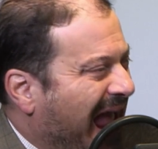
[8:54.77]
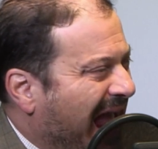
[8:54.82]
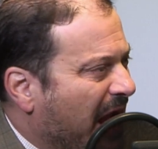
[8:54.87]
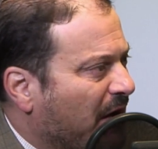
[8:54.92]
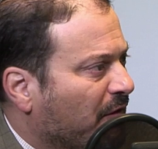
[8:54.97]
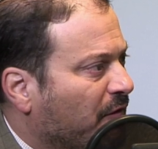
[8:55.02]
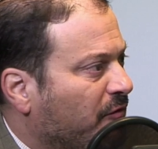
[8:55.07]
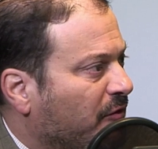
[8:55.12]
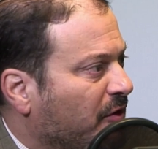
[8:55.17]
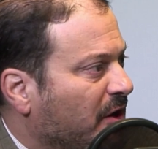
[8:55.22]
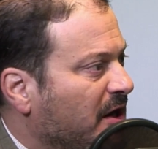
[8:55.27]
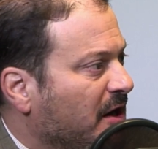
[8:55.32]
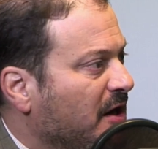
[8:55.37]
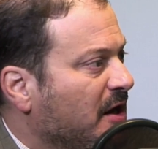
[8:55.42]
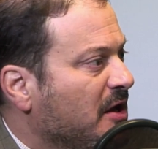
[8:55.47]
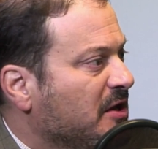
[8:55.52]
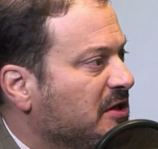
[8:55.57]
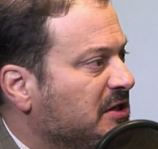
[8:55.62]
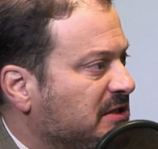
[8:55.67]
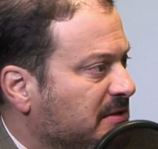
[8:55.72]
every
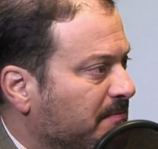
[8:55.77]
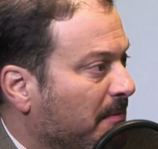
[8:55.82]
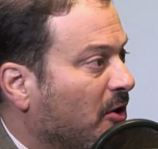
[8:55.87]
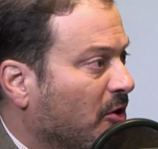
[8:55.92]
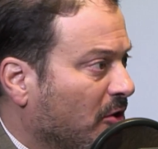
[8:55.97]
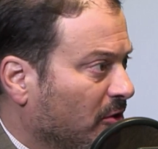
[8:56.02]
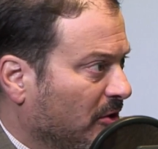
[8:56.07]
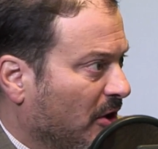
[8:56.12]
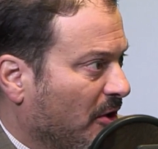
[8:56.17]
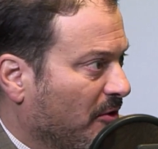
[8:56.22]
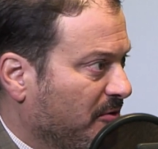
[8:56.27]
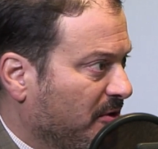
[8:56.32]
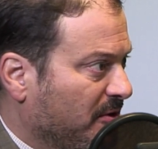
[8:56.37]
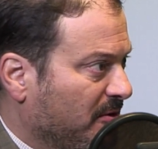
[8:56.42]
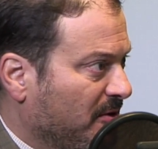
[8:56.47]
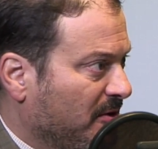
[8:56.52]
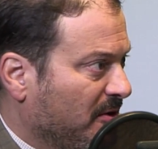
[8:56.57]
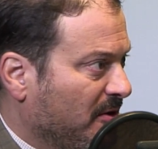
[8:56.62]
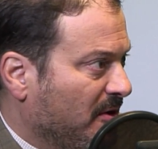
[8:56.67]
smuggle load.